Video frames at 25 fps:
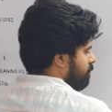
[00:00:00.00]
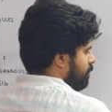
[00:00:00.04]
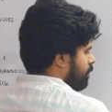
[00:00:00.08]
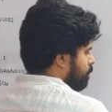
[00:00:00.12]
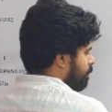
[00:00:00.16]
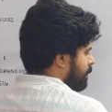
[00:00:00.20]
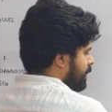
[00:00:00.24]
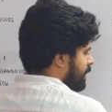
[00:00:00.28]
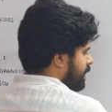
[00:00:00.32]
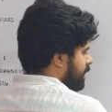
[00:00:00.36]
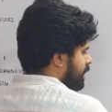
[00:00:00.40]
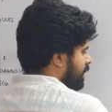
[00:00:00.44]
will
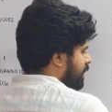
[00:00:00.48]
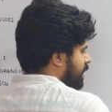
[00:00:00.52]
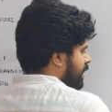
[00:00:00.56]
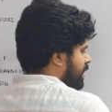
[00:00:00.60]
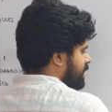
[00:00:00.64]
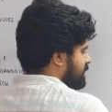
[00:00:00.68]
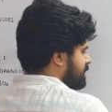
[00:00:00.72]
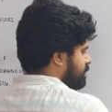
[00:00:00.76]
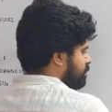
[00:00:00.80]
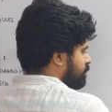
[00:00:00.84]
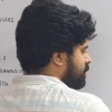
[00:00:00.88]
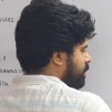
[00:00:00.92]
be
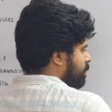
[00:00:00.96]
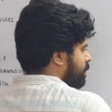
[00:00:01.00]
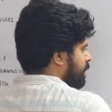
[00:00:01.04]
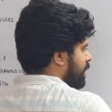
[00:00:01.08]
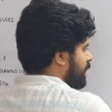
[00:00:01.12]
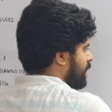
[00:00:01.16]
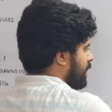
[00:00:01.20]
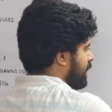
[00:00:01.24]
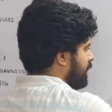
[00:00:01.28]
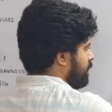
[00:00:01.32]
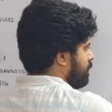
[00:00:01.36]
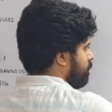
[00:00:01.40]

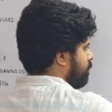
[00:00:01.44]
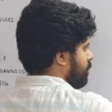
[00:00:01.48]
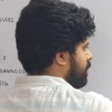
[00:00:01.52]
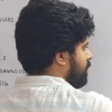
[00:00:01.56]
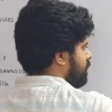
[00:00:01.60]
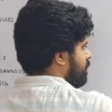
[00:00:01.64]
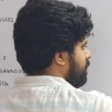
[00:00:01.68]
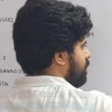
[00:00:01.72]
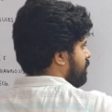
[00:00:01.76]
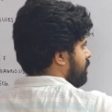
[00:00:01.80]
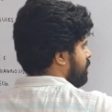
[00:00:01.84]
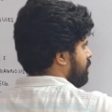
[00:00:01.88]
asymptomatic.
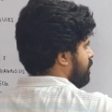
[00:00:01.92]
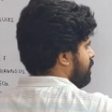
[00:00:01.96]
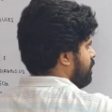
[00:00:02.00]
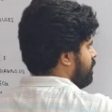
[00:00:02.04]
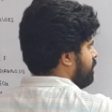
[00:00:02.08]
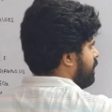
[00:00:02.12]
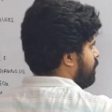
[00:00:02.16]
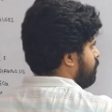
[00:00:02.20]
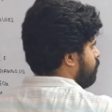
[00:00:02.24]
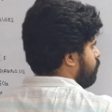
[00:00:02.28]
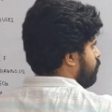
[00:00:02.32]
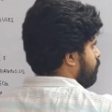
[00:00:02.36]

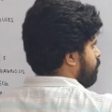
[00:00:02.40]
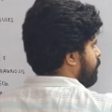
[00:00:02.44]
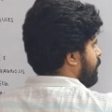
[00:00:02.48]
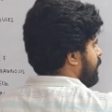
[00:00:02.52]
There won't